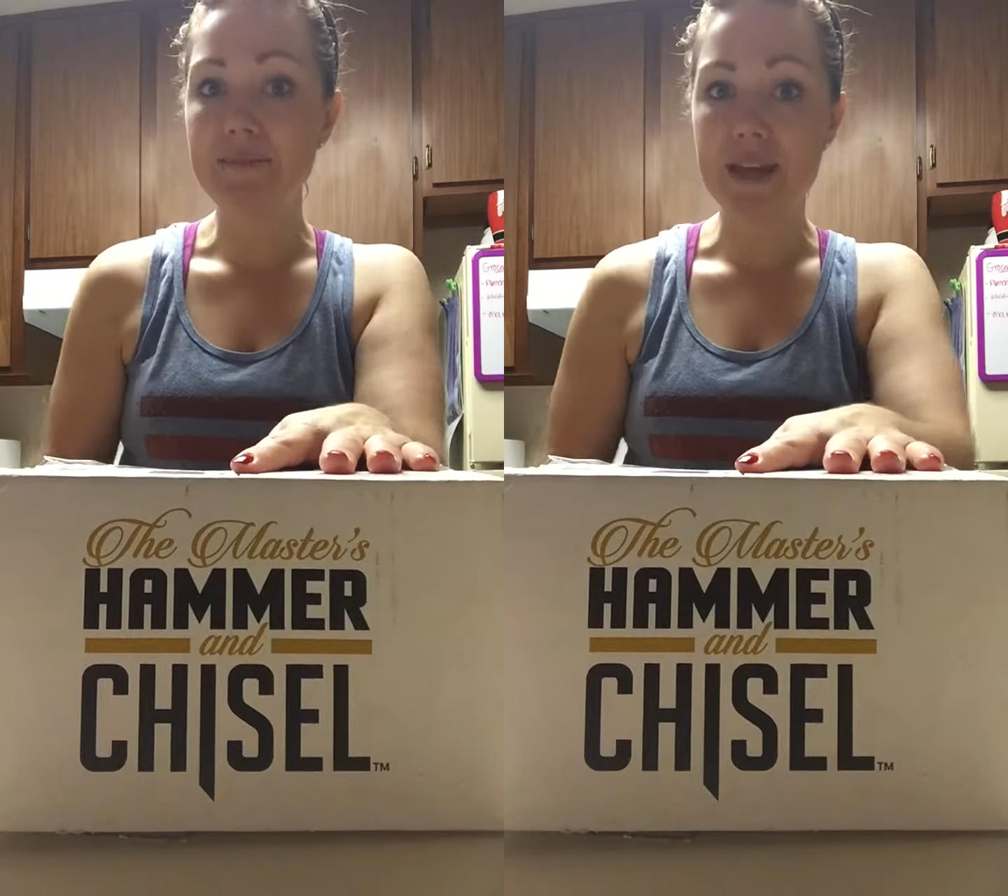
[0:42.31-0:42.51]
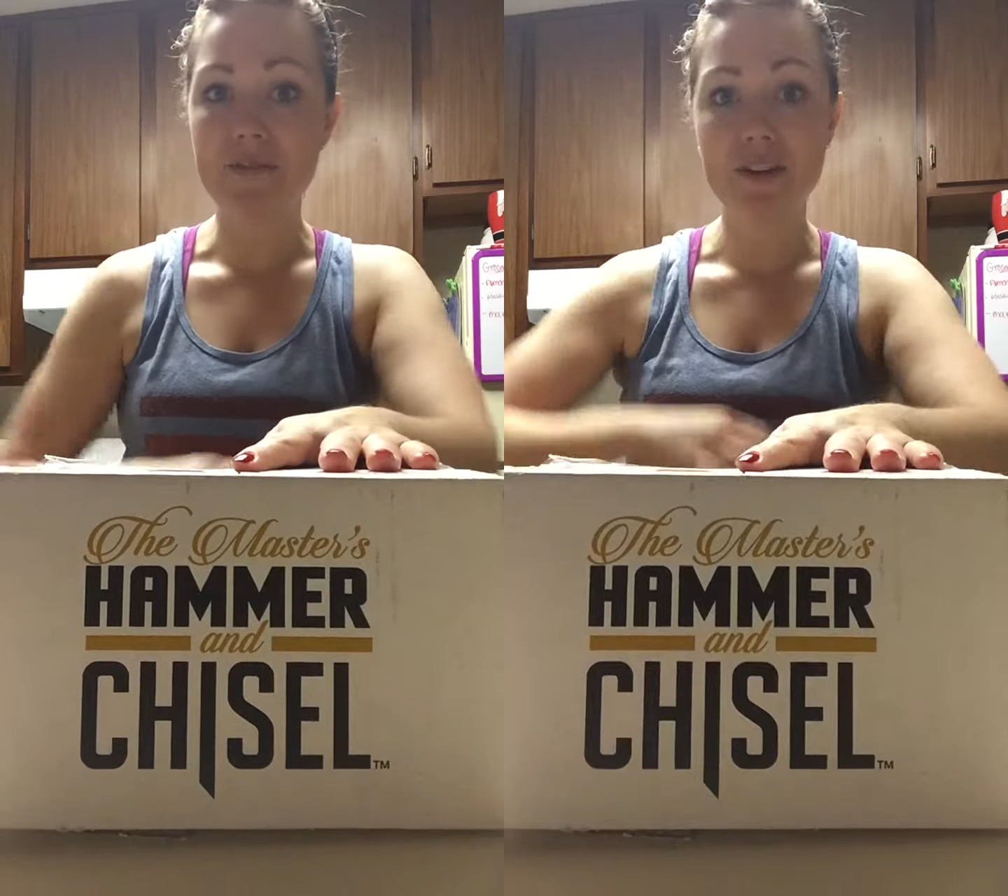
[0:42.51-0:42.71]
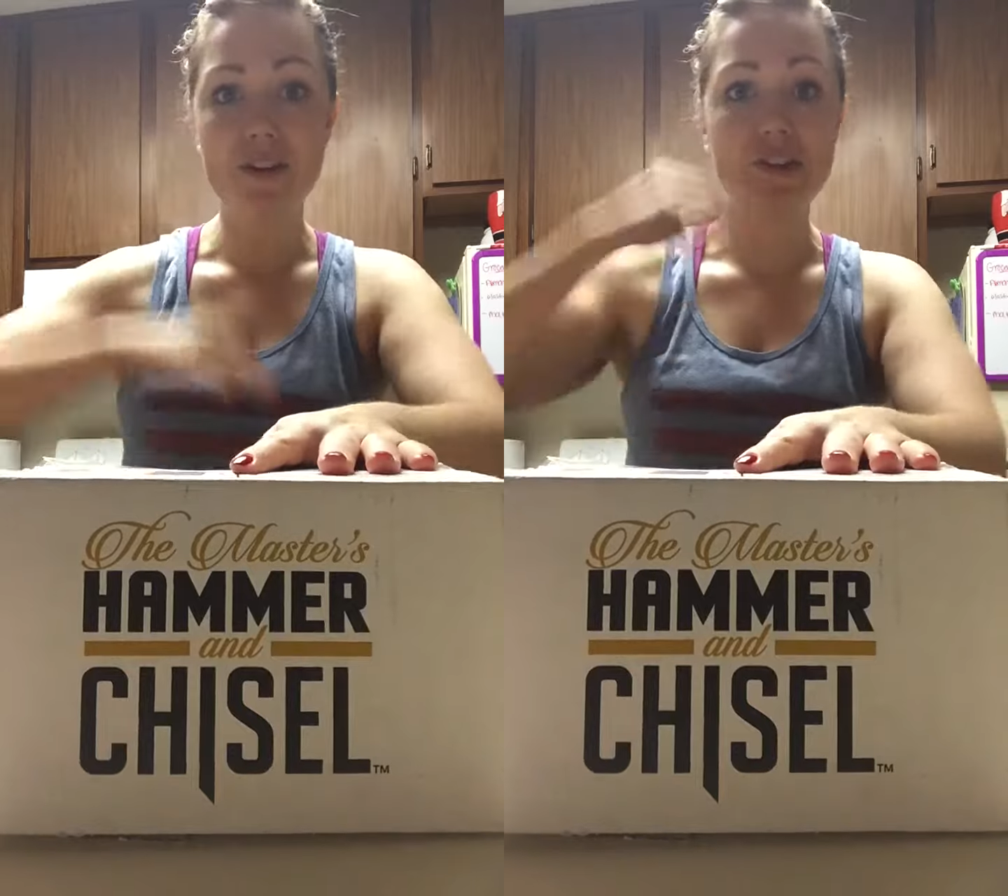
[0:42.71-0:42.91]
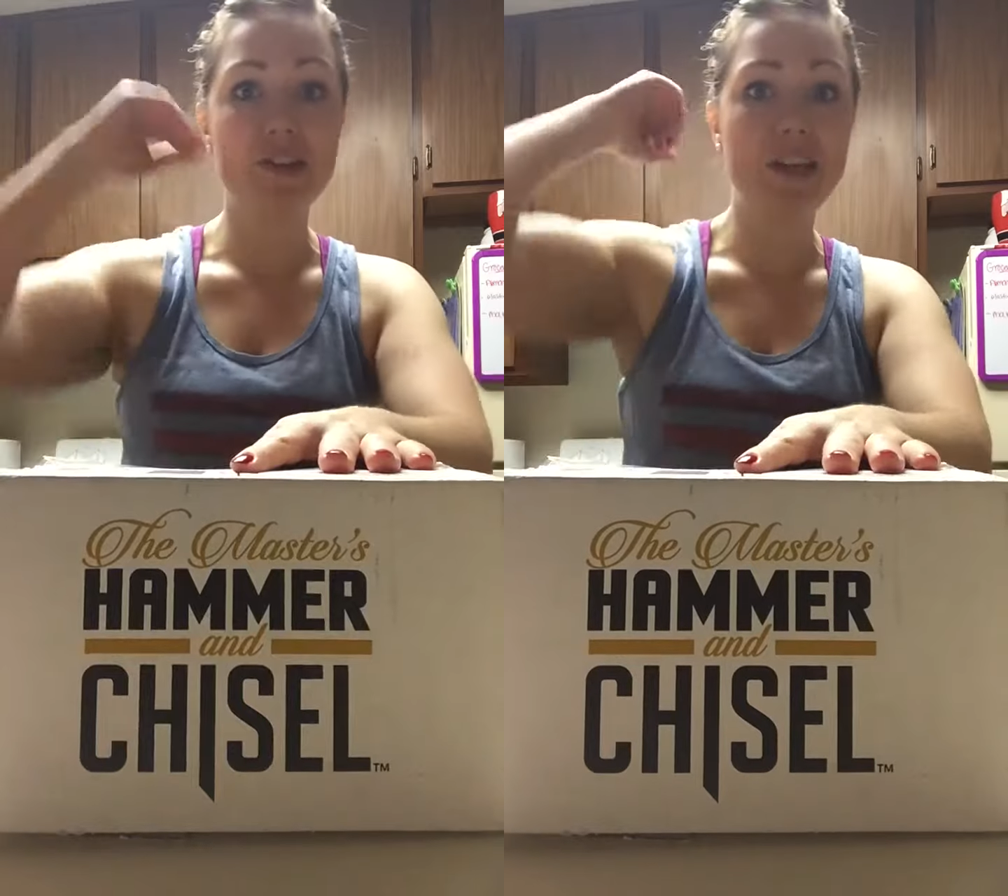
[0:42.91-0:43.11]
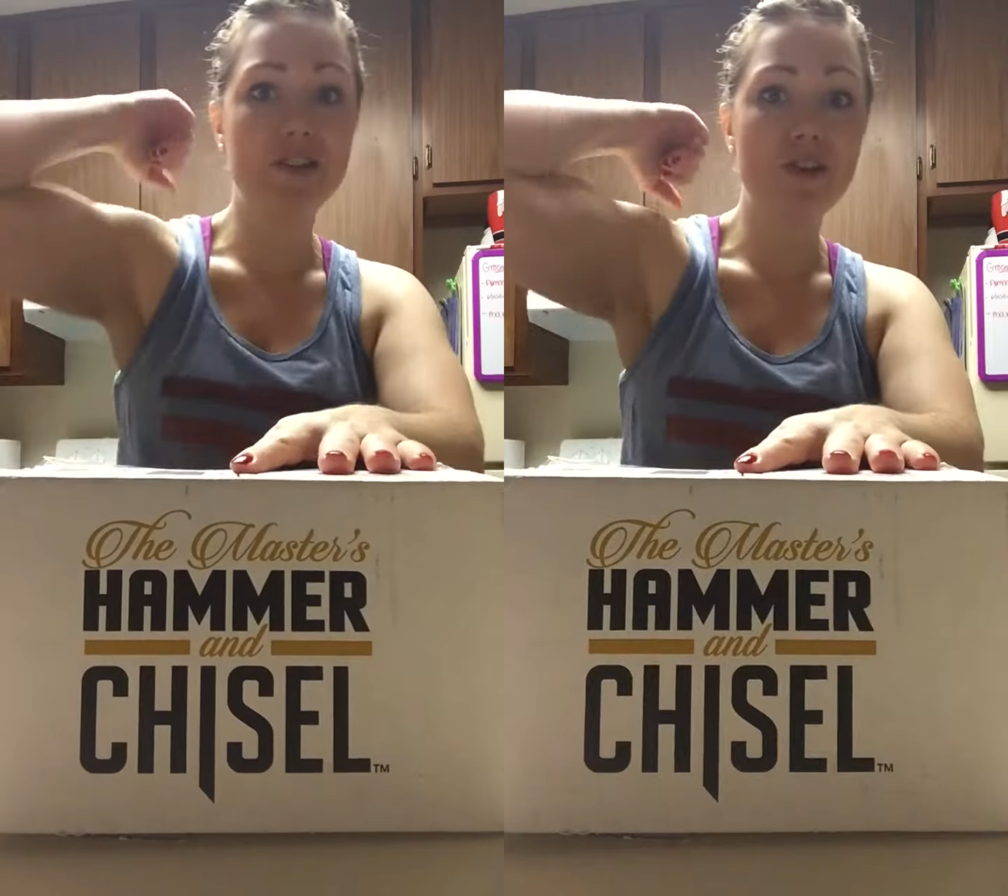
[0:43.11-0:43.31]
some
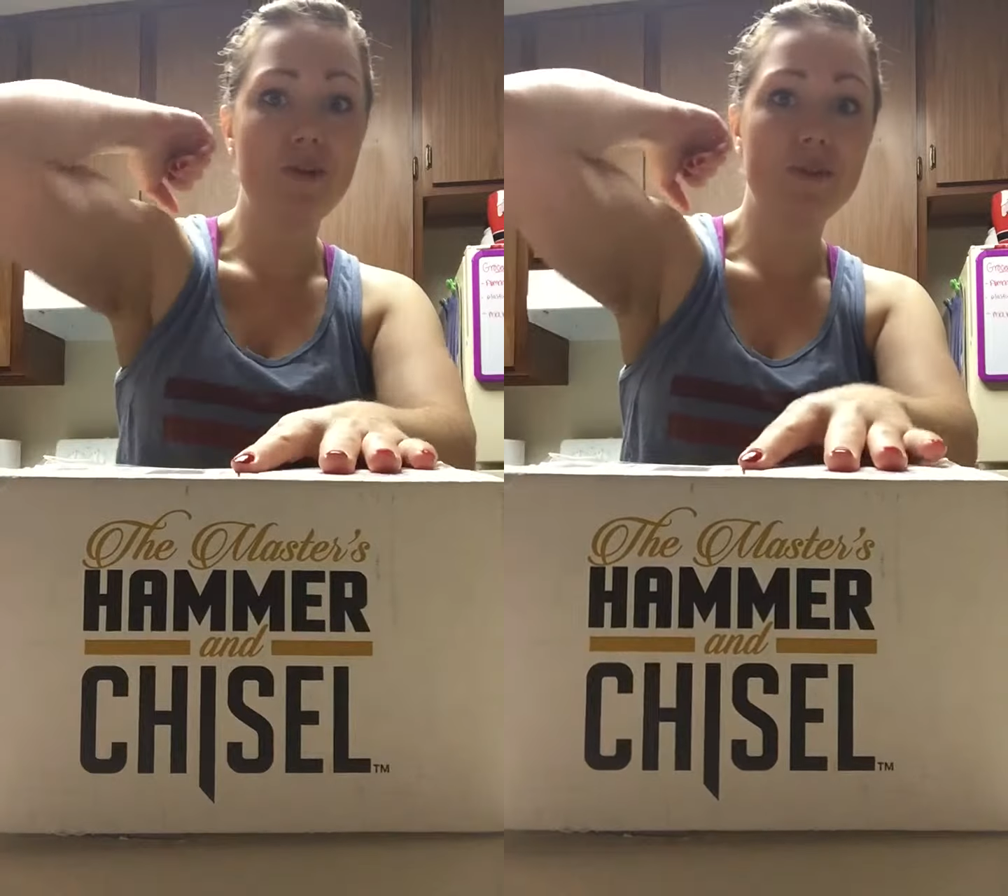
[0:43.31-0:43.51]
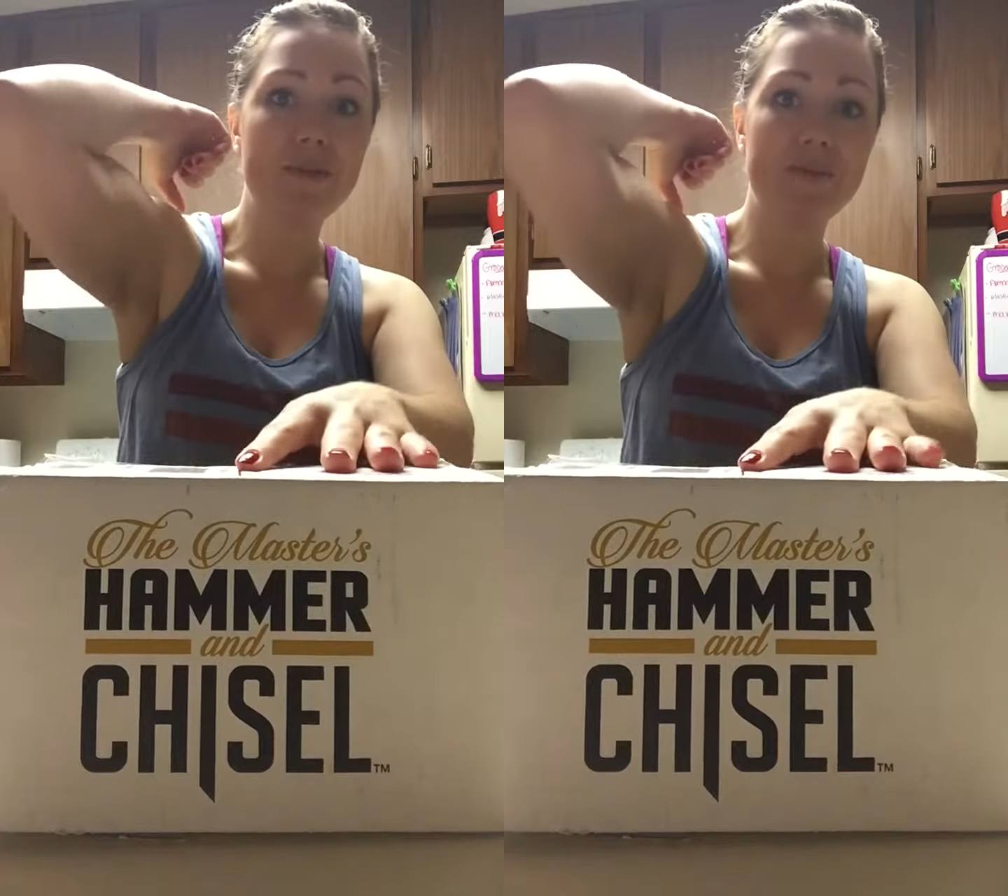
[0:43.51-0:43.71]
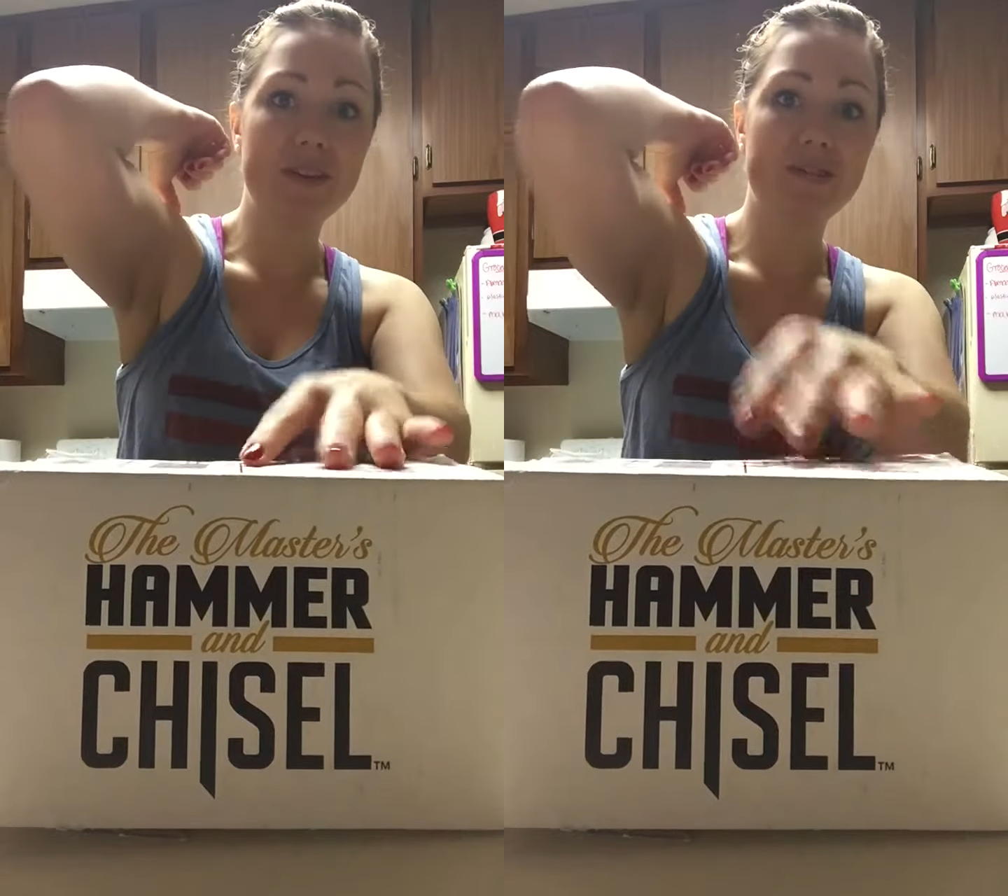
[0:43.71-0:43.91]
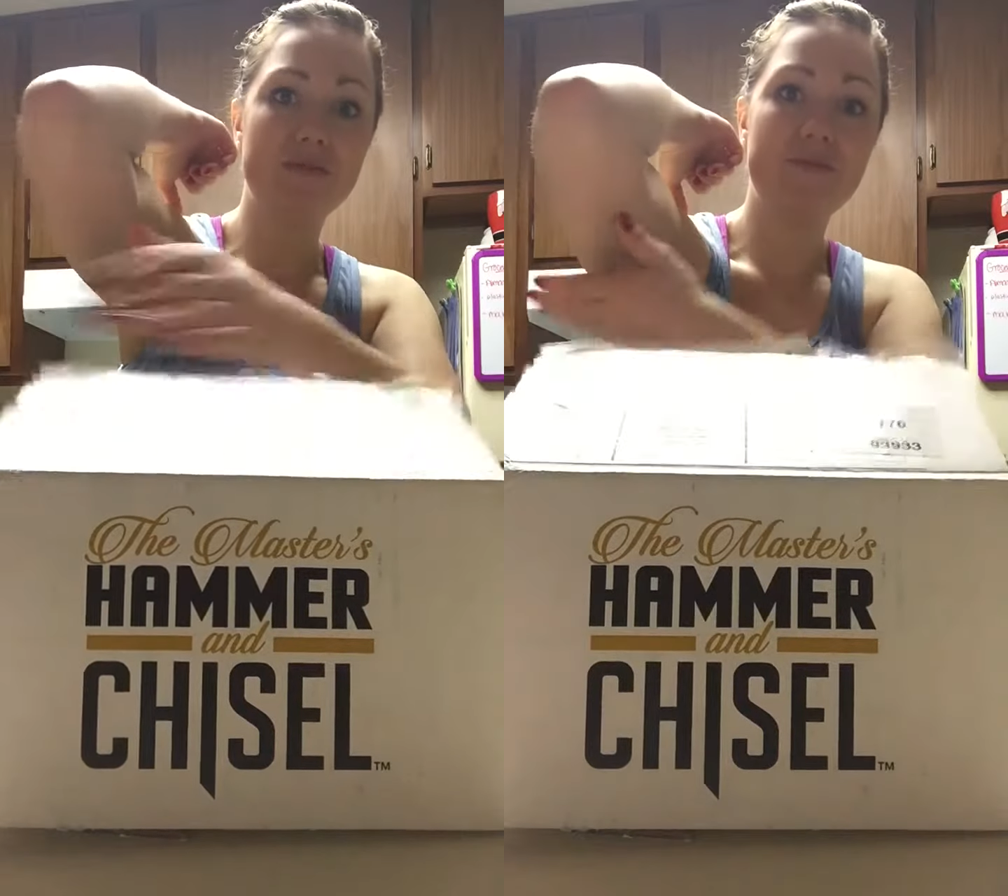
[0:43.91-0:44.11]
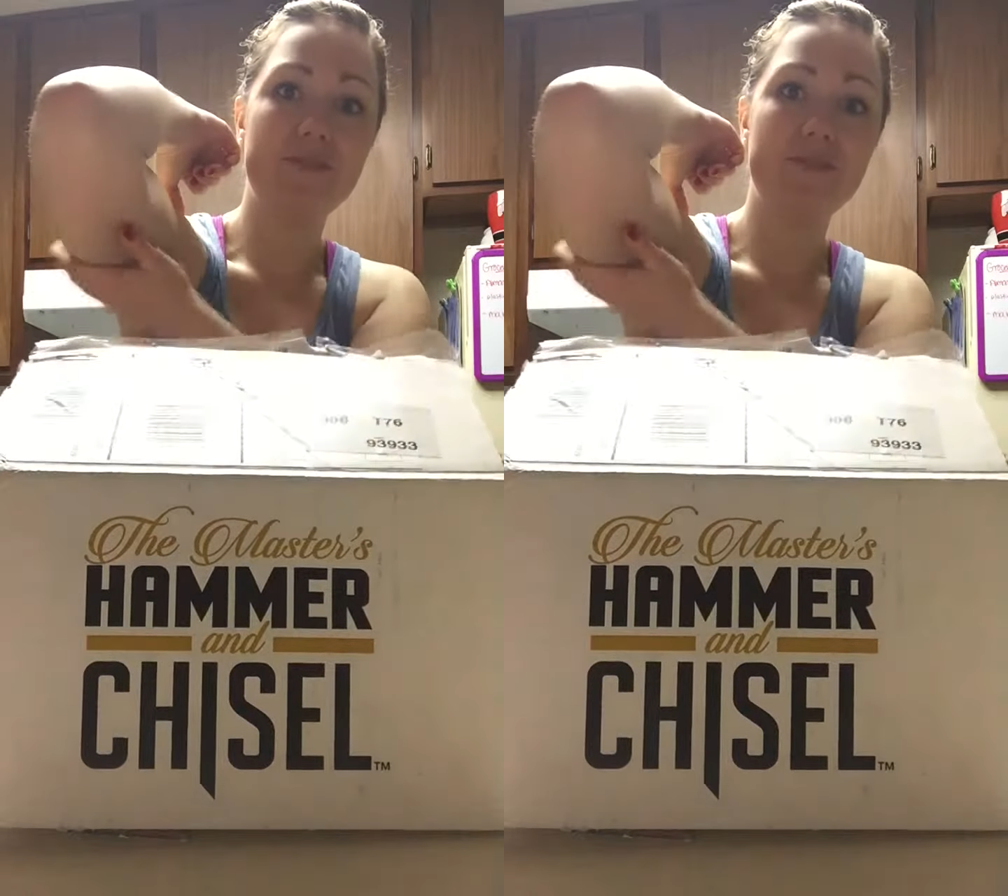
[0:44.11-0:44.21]
definition and tone up this